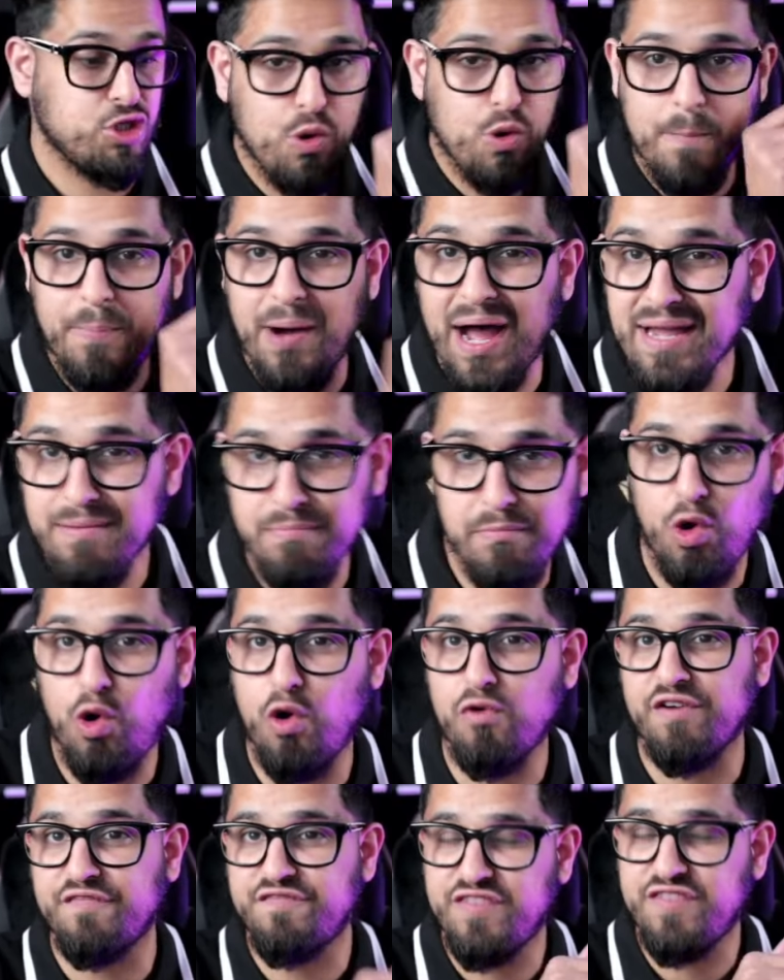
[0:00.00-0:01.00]
You were buying
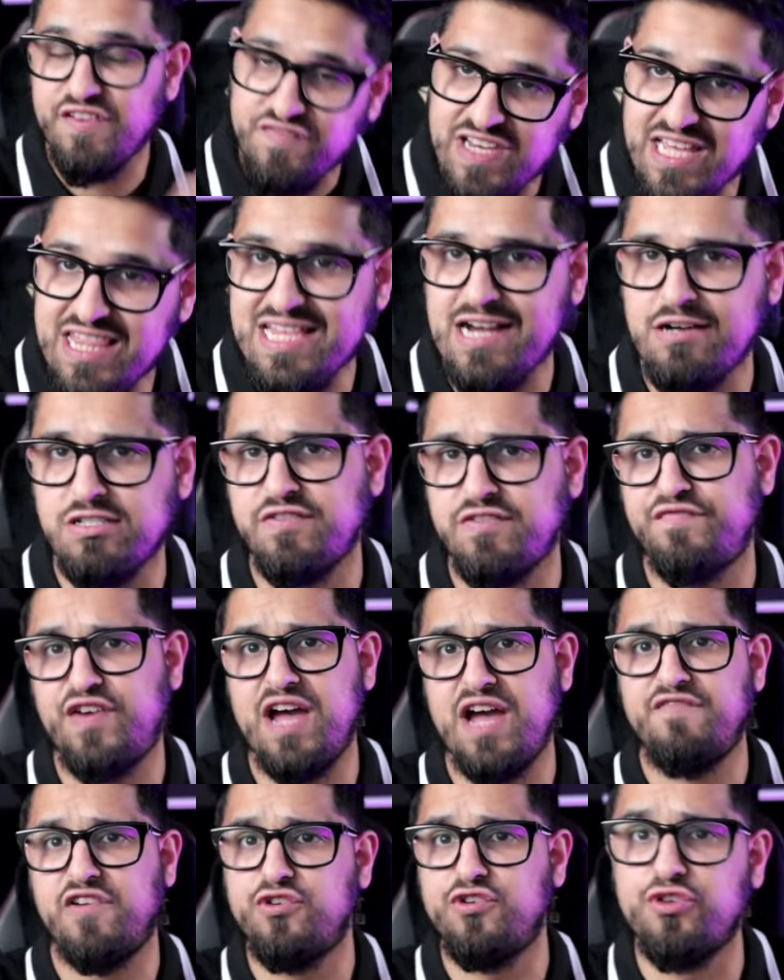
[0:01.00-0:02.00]
more at
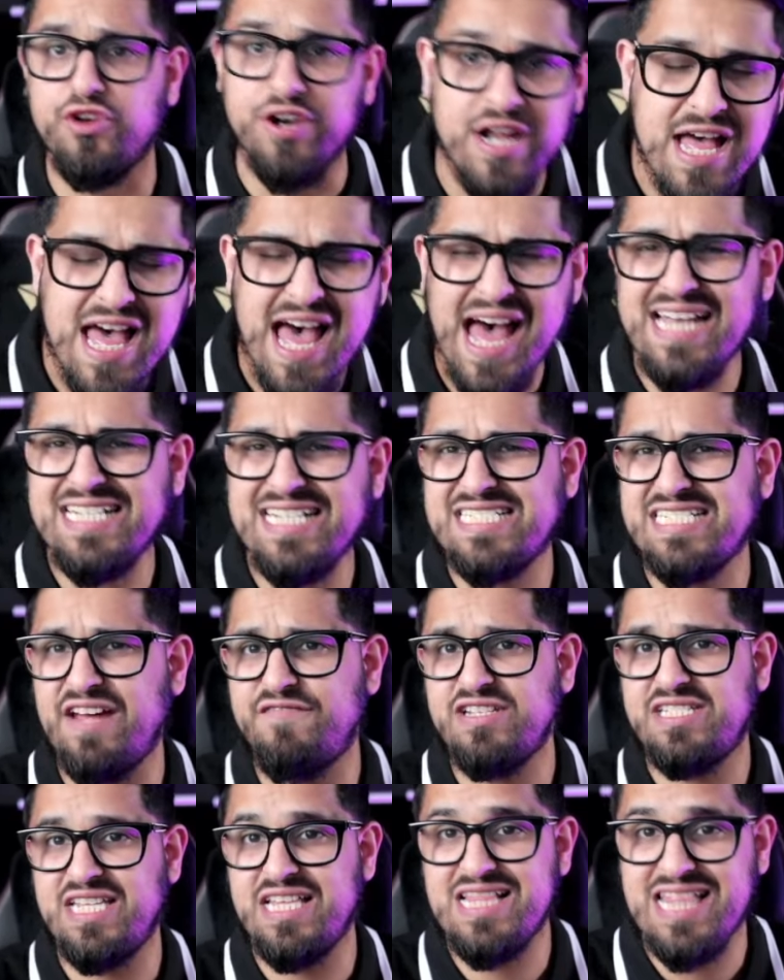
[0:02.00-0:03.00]
15,500 and
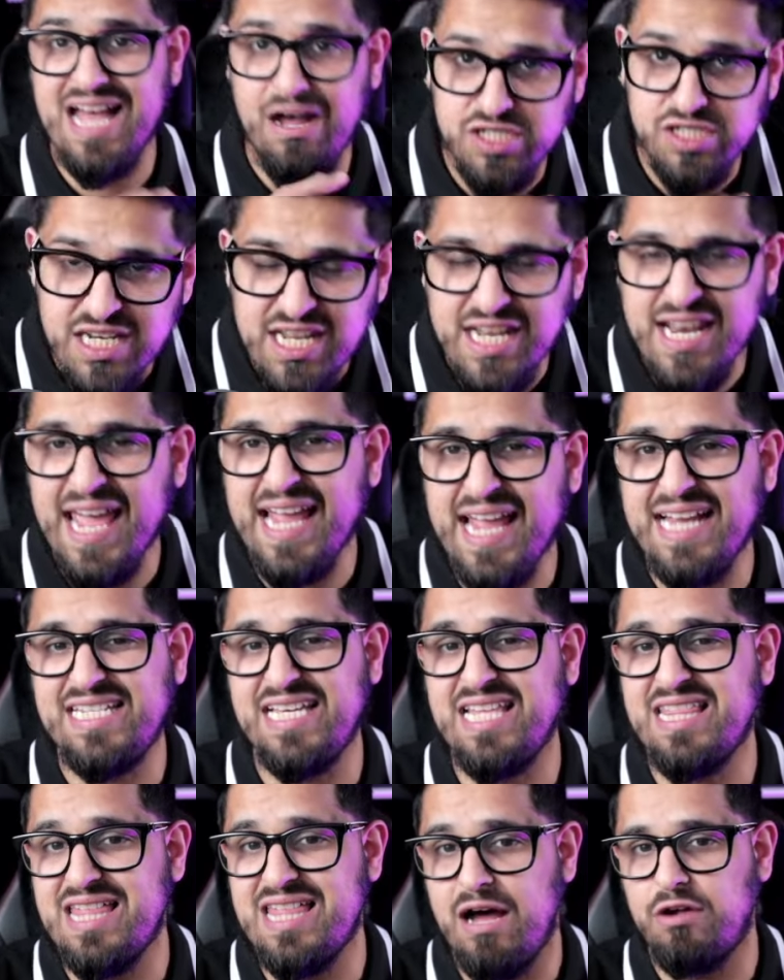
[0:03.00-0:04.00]
17,000 and
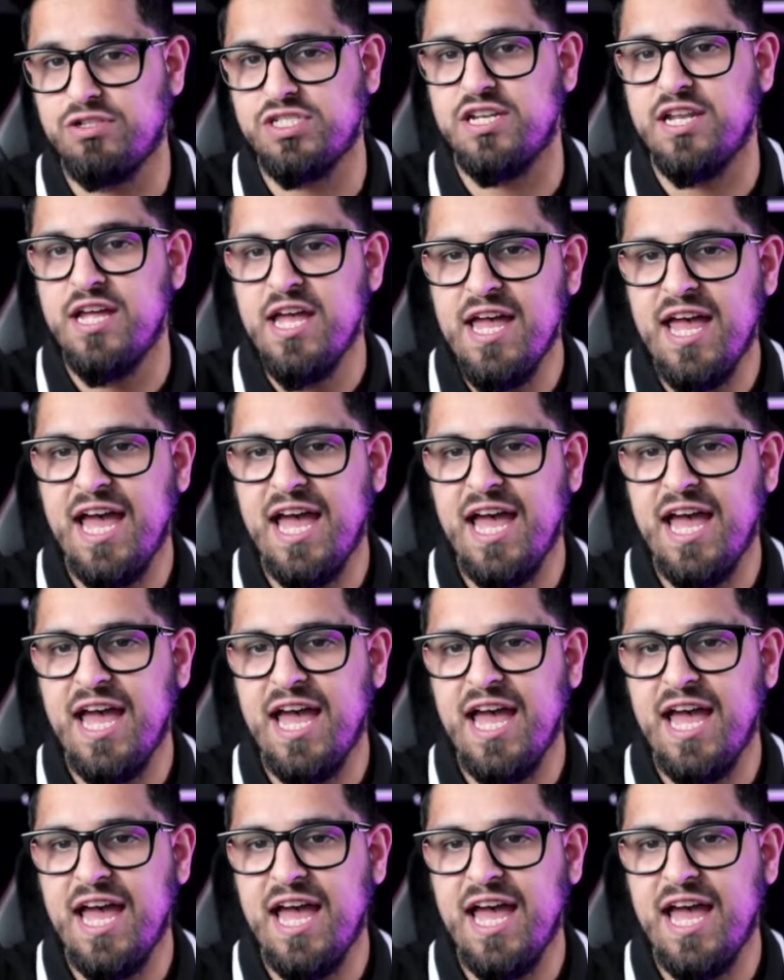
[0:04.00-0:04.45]
18,000.